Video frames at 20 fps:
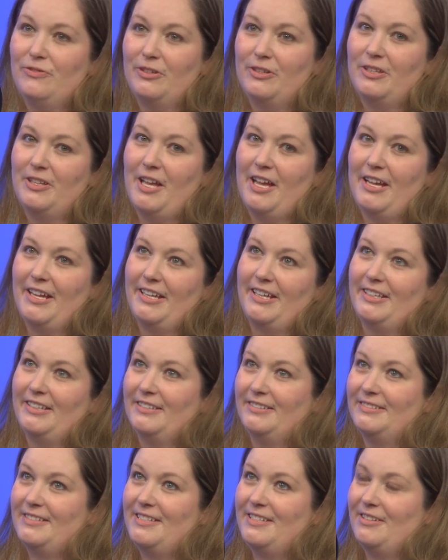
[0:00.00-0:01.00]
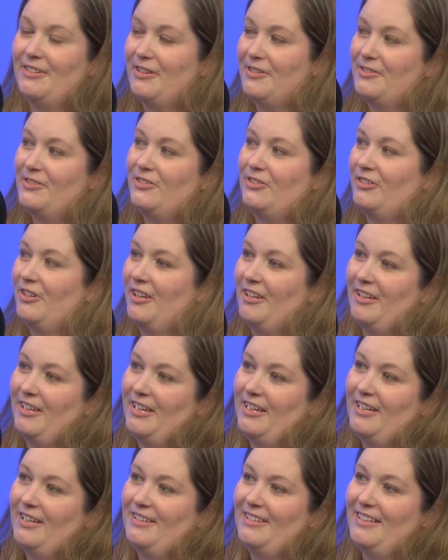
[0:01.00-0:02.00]
move a client to
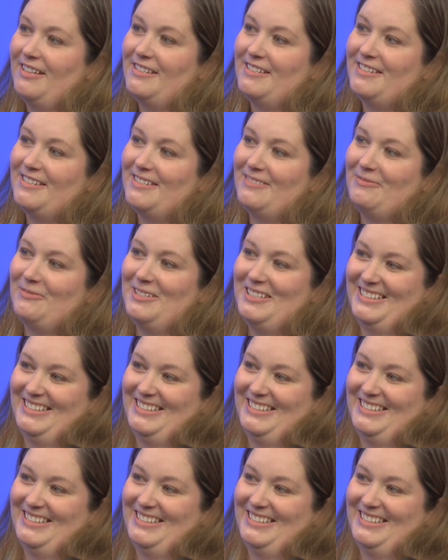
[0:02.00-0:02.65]
Australia. That's what,